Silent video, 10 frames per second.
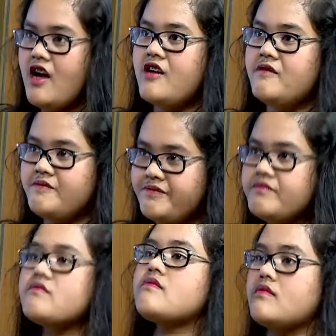what Venus is
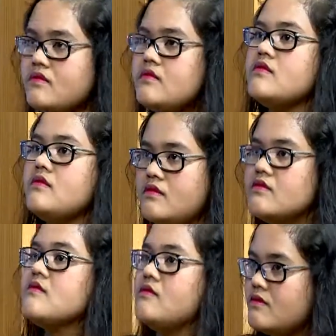really good about, is
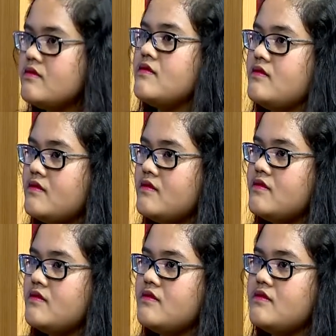making sure that
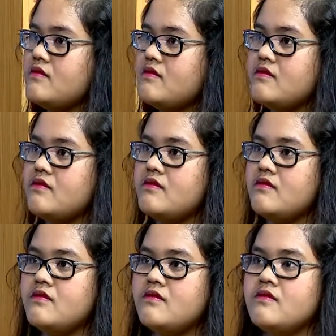you get the
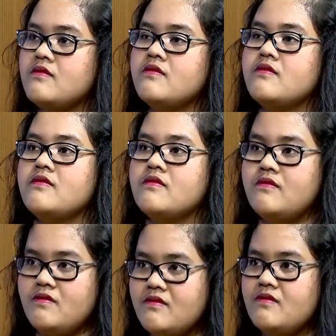most out of
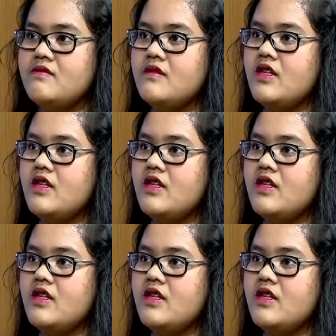your